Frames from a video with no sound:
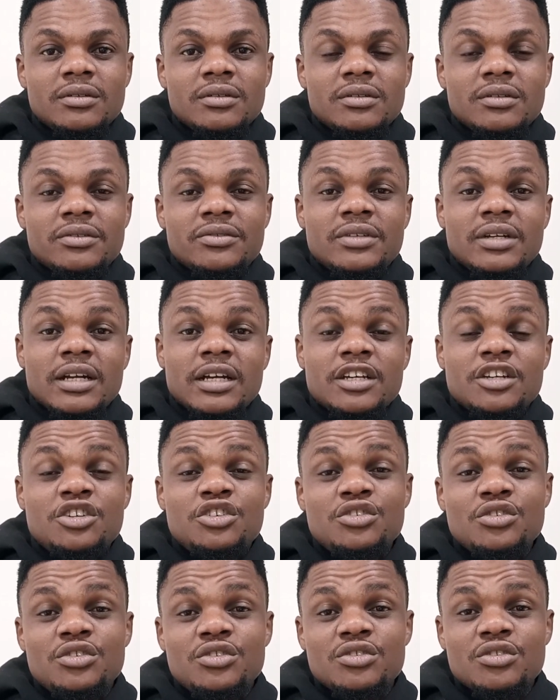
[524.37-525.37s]

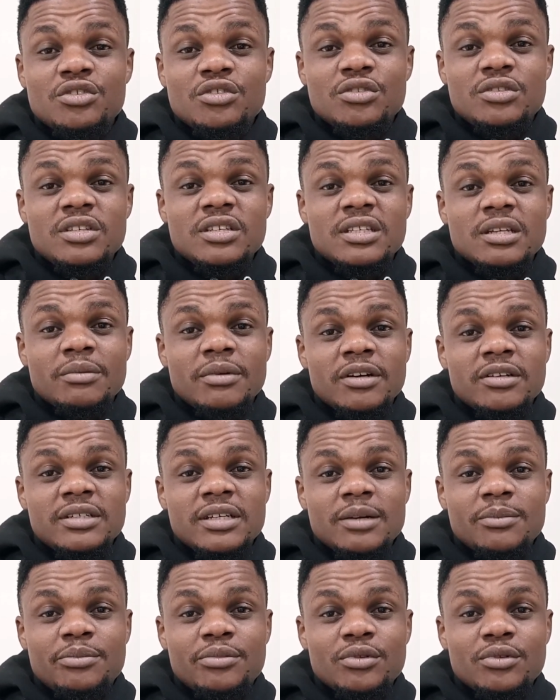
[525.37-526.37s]
notice about
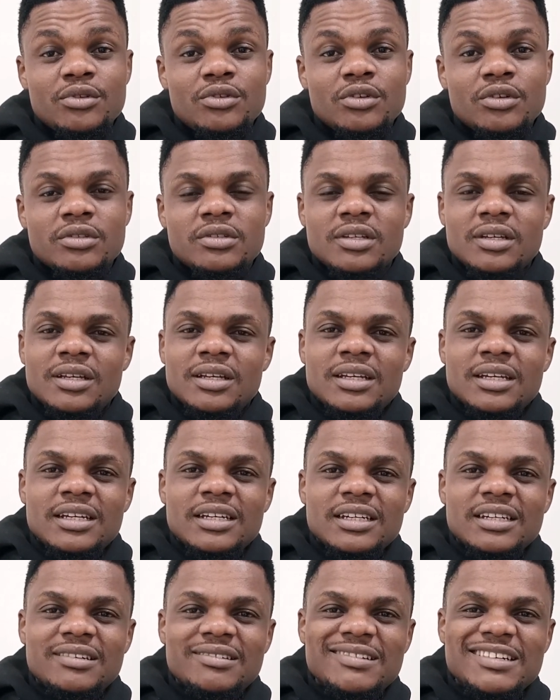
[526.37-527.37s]
their product,
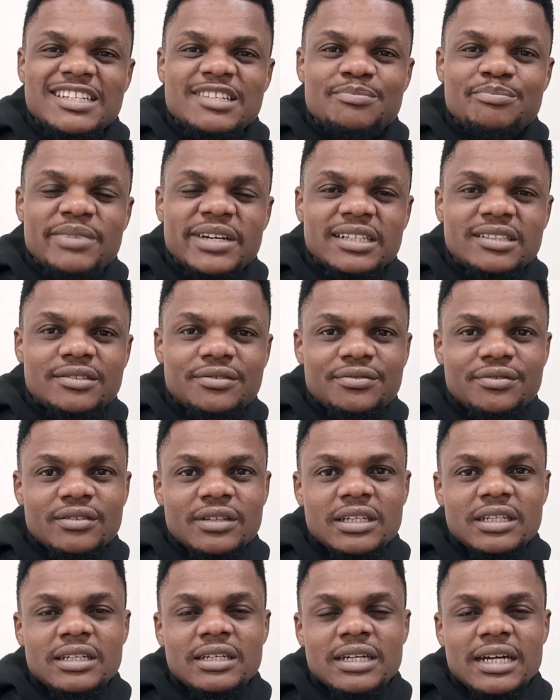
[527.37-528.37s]

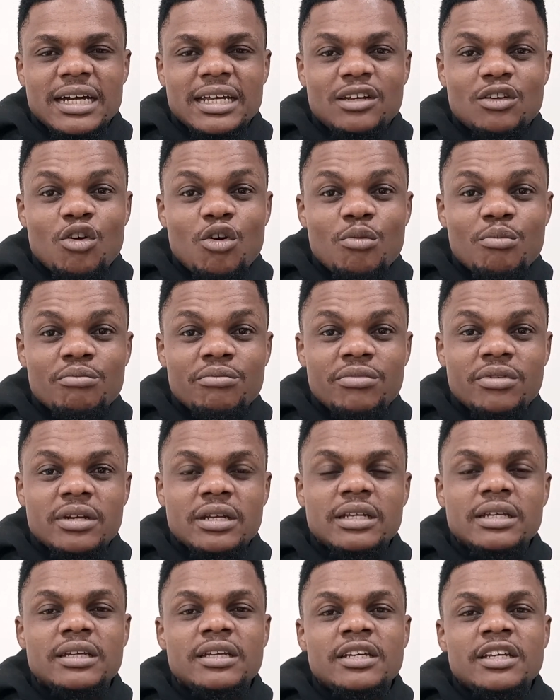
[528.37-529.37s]
respectfully and
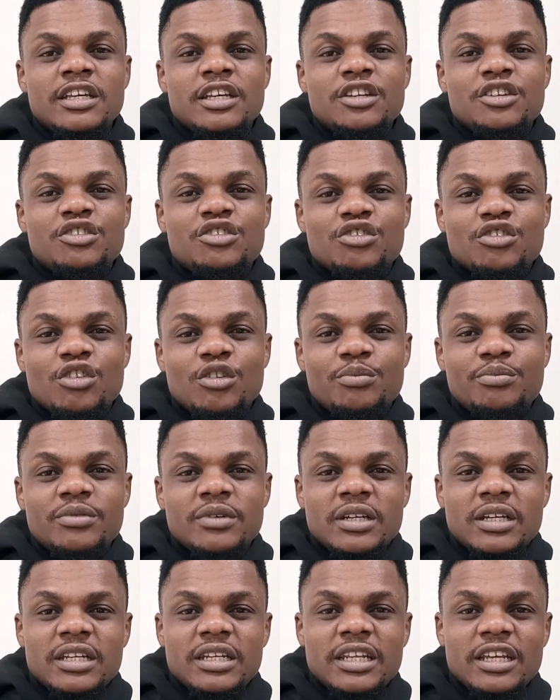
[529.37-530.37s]
humbly drop
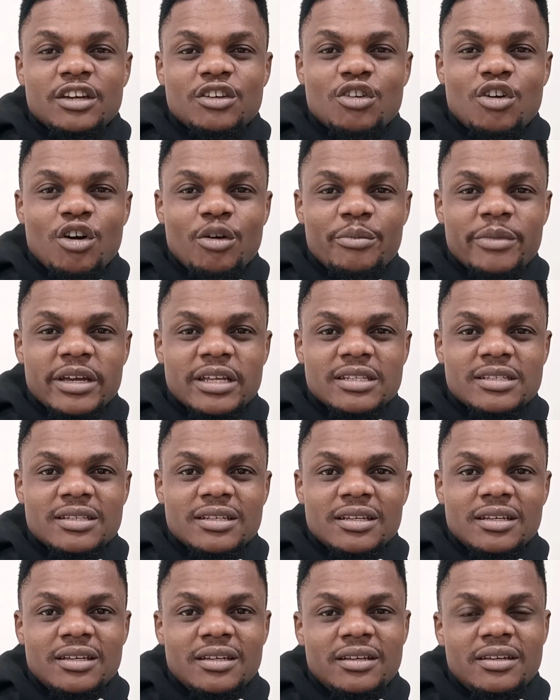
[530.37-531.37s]
a comment.
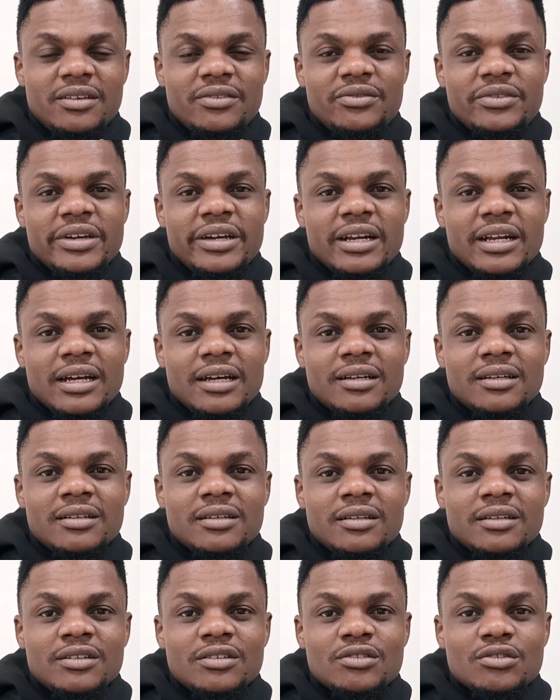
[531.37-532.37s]
If there are
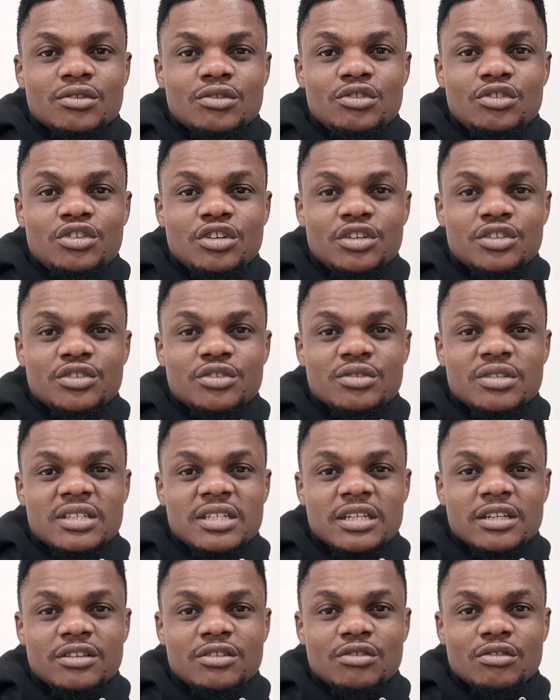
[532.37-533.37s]
solutions you
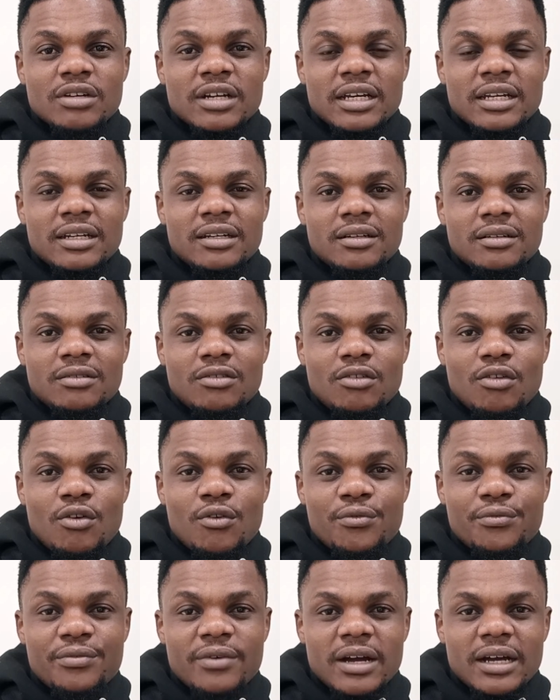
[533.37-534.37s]
think you can
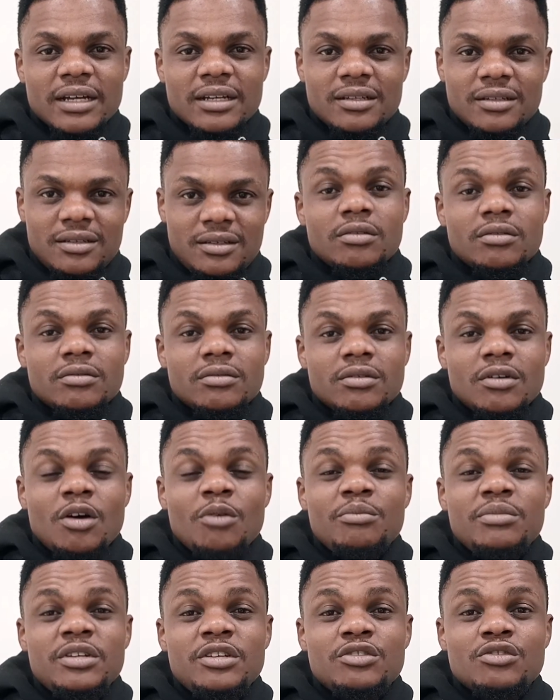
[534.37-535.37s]
offer,
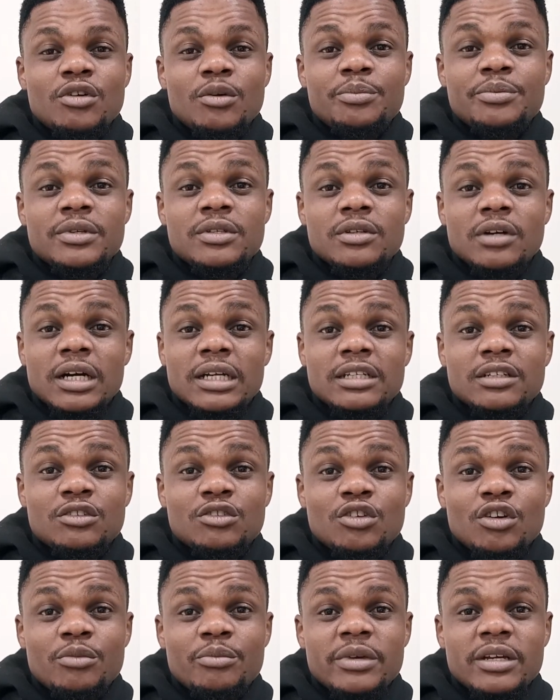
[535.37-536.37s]
humbly drop it at the
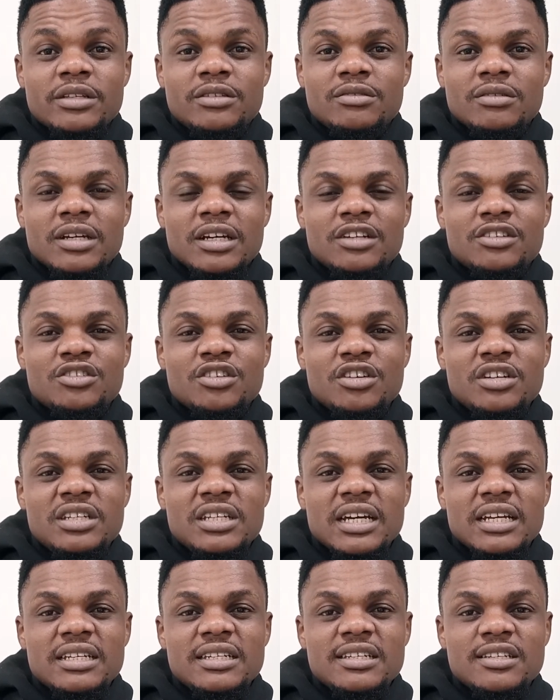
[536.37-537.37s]
comment. You can join
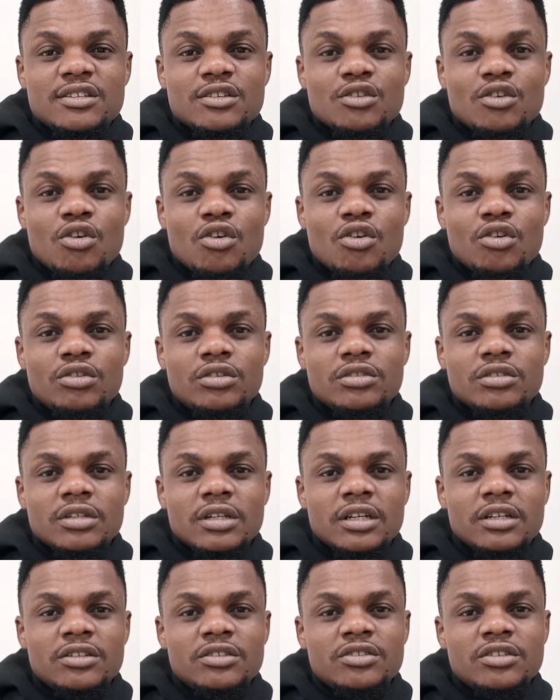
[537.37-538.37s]
their Discord, you
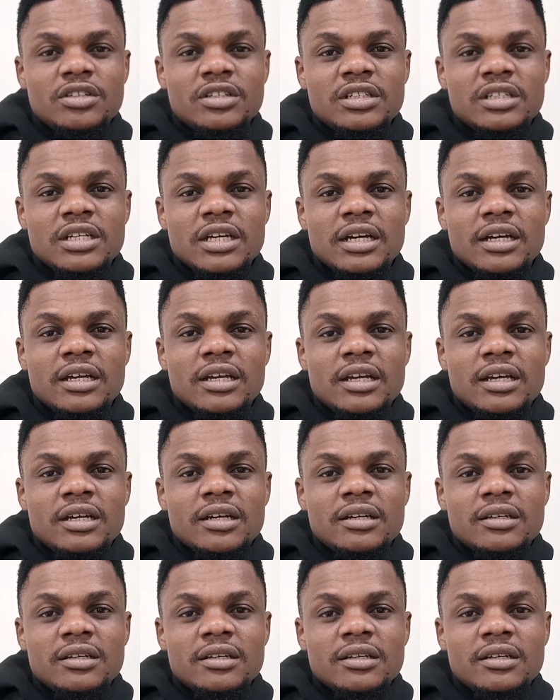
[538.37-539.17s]
can join their